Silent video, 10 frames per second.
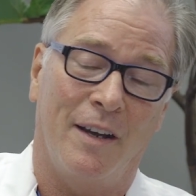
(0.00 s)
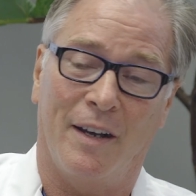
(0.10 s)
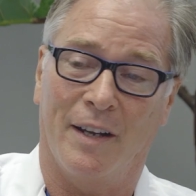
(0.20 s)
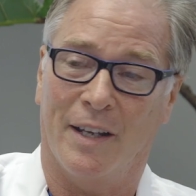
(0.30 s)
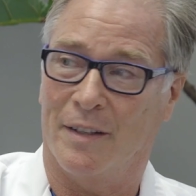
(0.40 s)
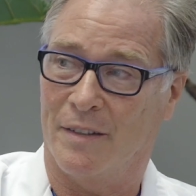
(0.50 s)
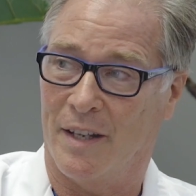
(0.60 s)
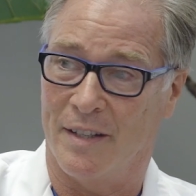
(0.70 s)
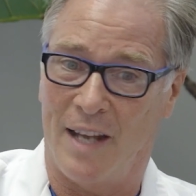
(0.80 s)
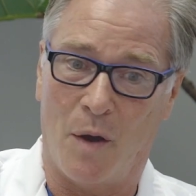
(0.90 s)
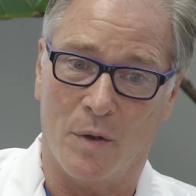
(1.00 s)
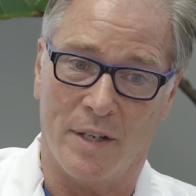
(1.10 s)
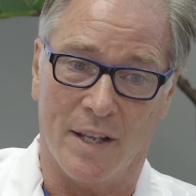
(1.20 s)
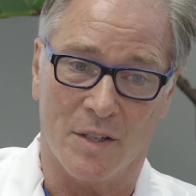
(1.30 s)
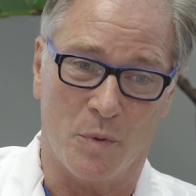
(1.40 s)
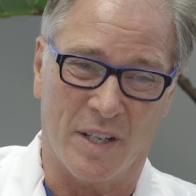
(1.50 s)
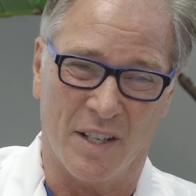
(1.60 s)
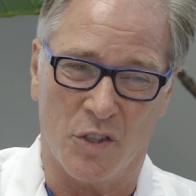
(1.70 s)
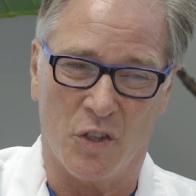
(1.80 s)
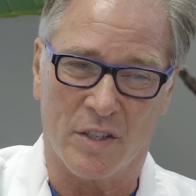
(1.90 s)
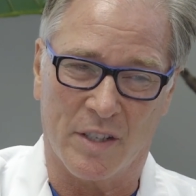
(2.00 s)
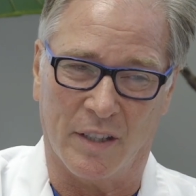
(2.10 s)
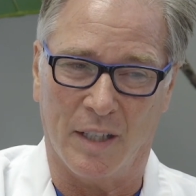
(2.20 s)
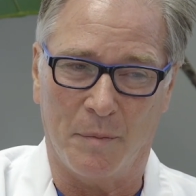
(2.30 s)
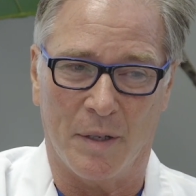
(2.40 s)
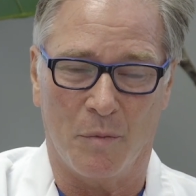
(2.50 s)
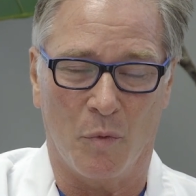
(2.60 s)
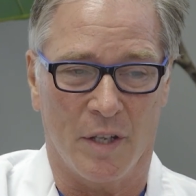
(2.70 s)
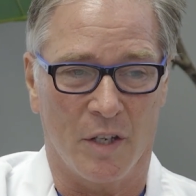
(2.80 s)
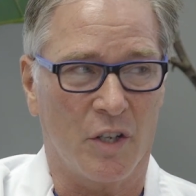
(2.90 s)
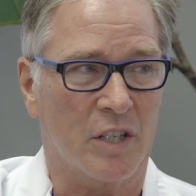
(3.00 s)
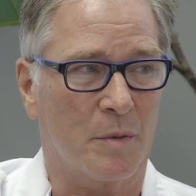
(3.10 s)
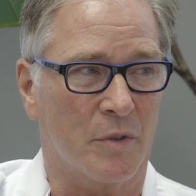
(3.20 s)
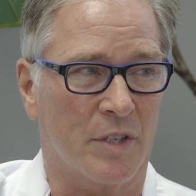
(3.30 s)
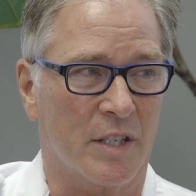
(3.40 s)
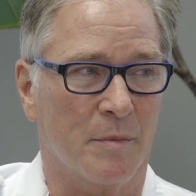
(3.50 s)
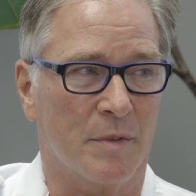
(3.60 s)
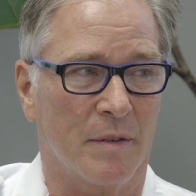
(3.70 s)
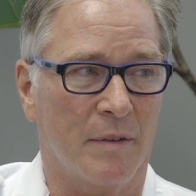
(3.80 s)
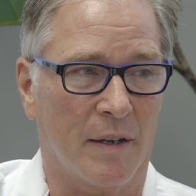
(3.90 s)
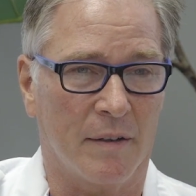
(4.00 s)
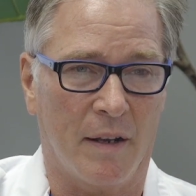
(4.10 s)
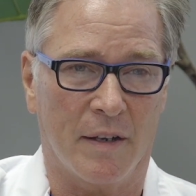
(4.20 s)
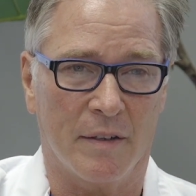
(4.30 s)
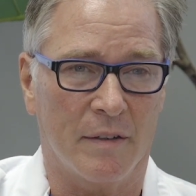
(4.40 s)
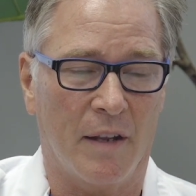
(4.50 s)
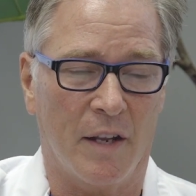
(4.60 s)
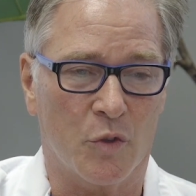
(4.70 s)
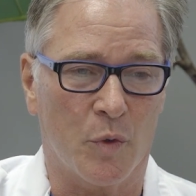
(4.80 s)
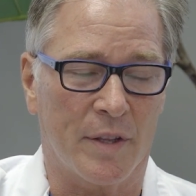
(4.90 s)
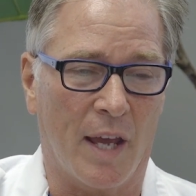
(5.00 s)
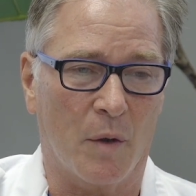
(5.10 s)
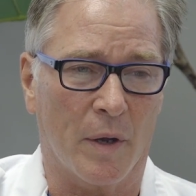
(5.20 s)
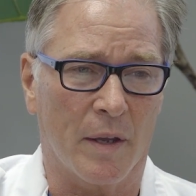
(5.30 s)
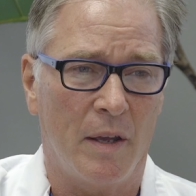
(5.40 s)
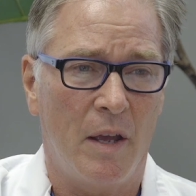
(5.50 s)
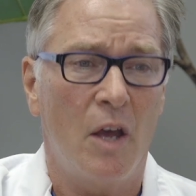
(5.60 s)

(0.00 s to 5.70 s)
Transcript: Uh, and, and, nowadays we can adjust a little bit with the adjustable systems and, and, and, and treat that way.